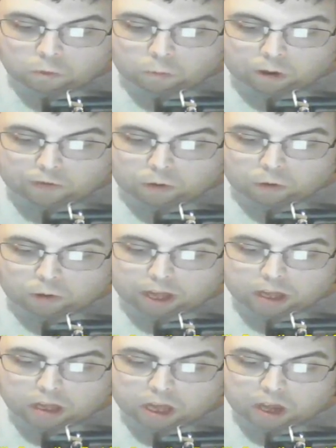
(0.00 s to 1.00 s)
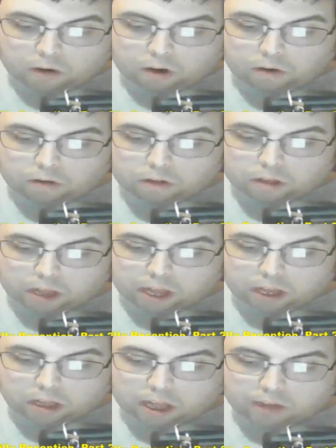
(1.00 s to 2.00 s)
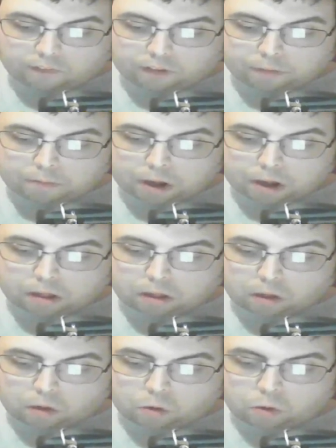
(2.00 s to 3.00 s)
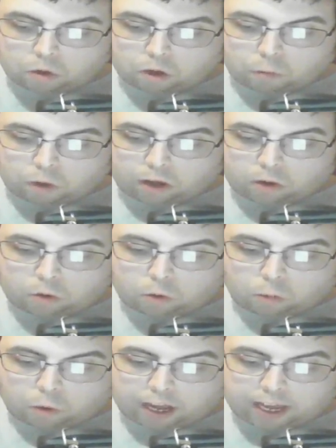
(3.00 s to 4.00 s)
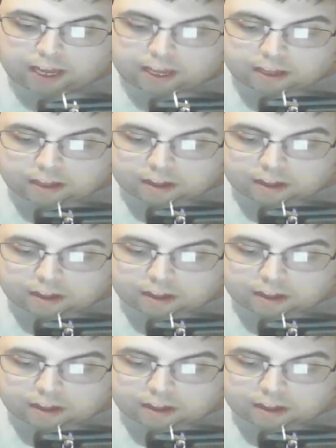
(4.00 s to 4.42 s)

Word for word: with all his heroes except for Master Oogway